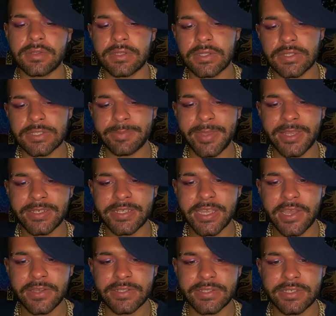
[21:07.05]
this is painting
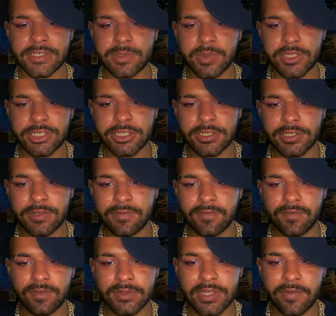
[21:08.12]
out a situation
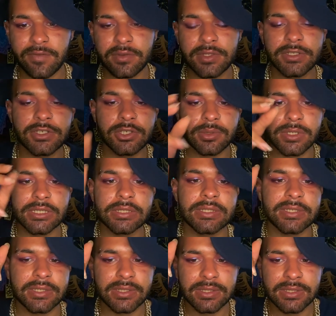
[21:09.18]
of definitely
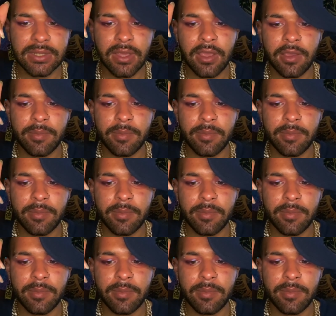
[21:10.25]
choices,